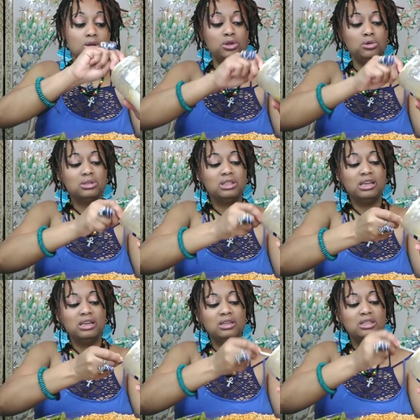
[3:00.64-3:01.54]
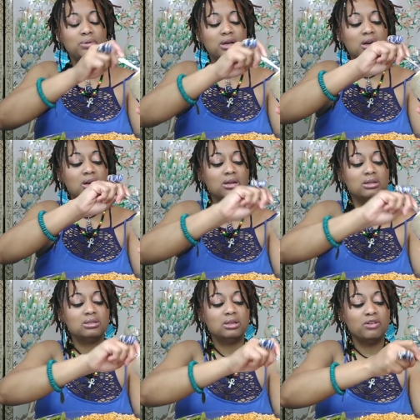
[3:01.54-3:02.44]
use these
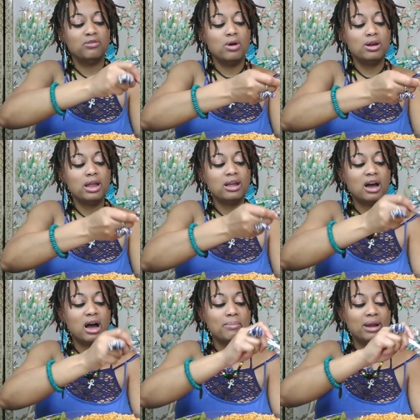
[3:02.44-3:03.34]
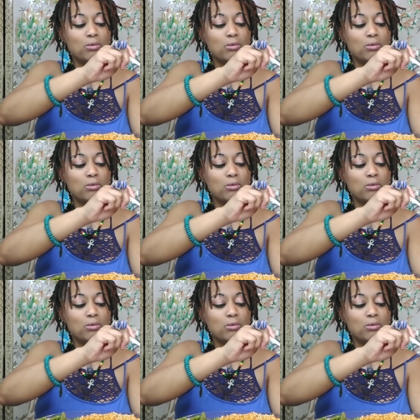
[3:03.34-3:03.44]
because if one day come and